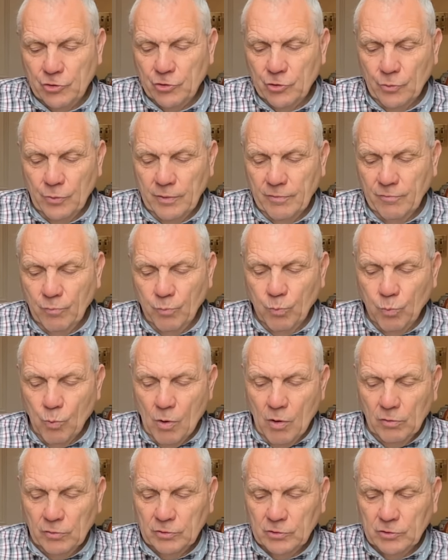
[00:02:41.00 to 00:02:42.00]
two of
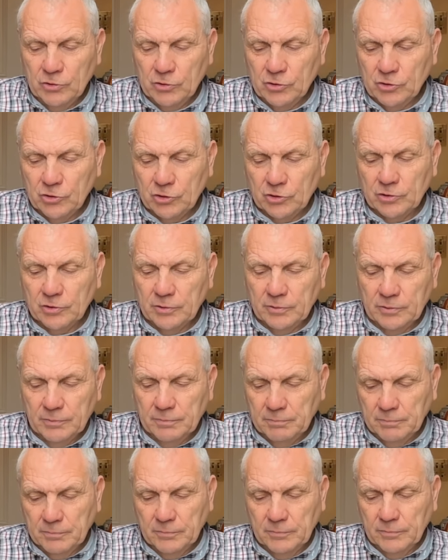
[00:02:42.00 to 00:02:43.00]
wands,
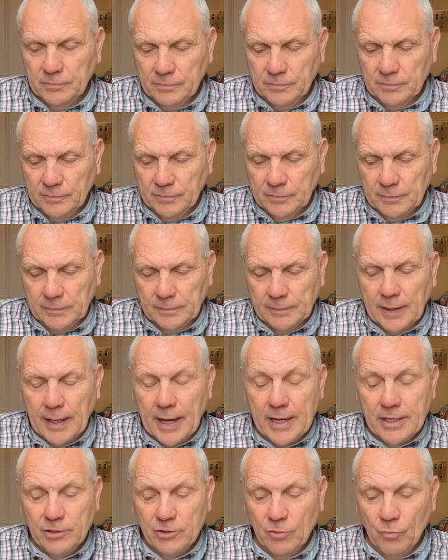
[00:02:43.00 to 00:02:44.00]

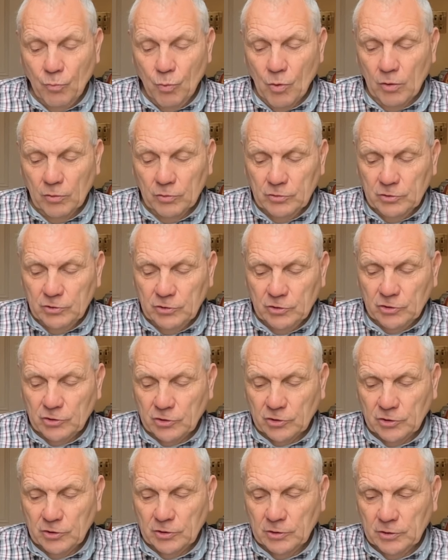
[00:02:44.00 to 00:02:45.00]
eight of
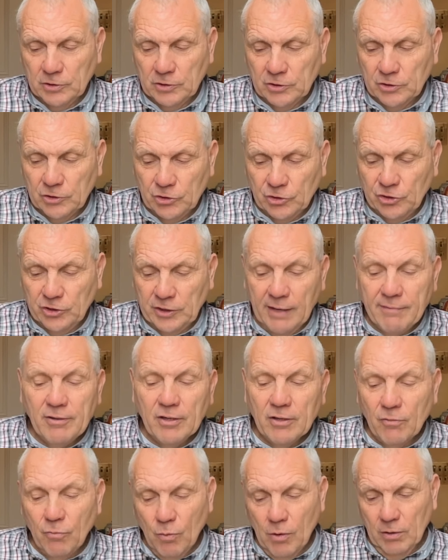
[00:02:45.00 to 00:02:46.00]
wands,
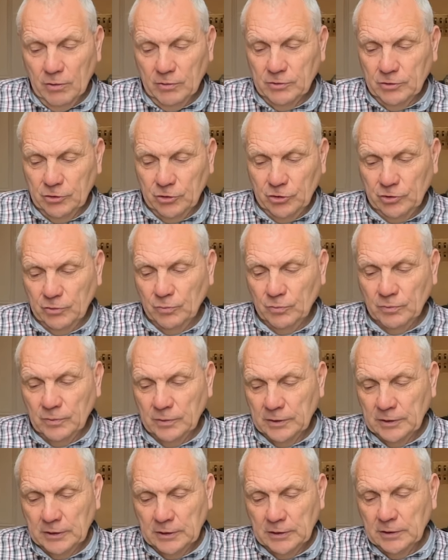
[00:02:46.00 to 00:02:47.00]
seven of wands.
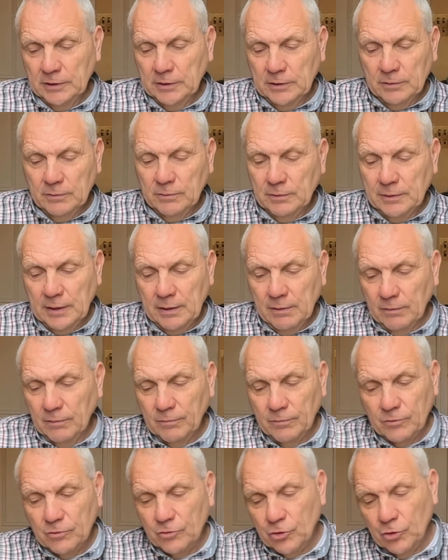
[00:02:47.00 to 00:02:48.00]
Well,
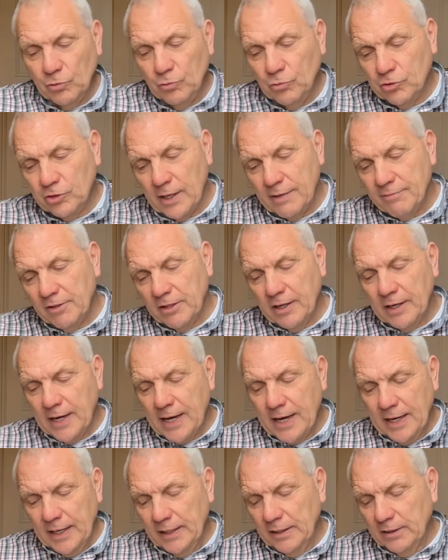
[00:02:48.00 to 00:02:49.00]
two, seven and
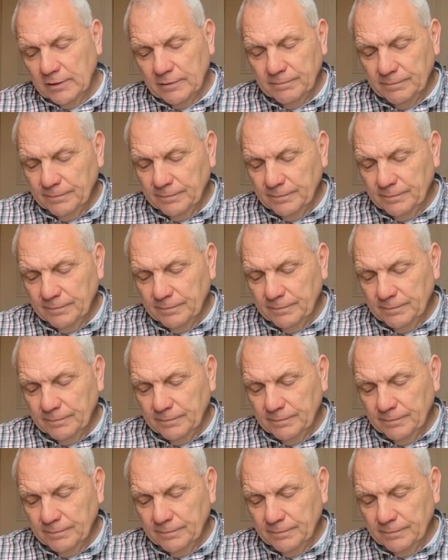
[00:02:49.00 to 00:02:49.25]
eight.